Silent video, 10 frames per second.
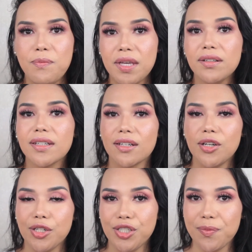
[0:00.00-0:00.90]
Milk
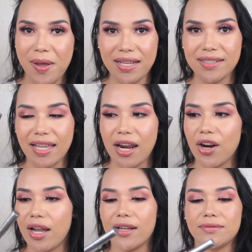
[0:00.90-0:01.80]
Kush
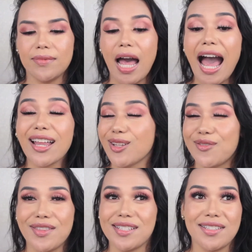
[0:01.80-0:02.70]
Mascara. I
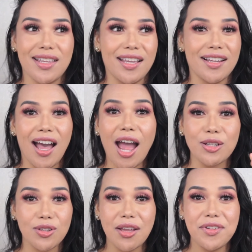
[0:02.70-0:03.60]
love this thing.
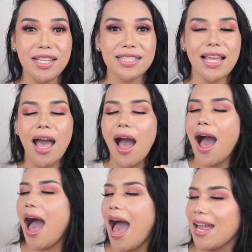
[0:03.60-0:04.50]
I love it.
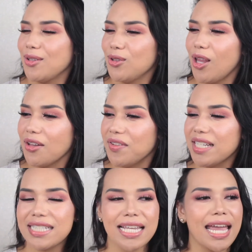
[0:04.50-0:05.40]
I love
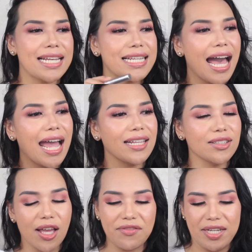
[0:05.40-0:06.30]
it and I
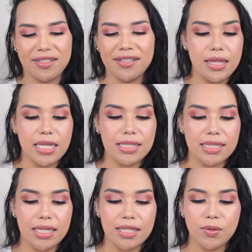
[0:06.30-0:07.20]
love it.
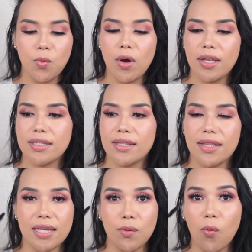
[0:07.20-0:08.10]
This is what
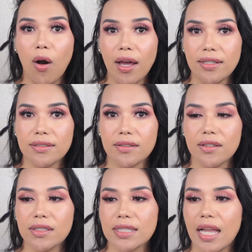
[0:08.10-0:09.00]
the wand
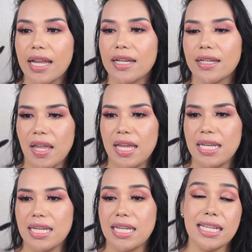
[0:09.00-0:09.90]
looks like,
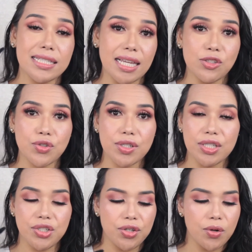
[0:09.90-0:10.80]
and it is a
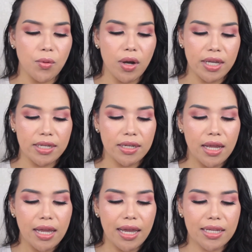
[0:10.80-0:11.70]
traditional one
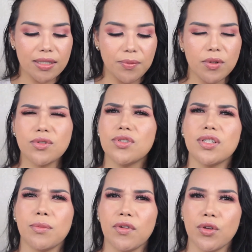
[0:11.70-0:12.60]
as opposed to
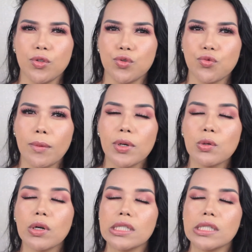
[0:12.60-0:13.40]
some of those rubber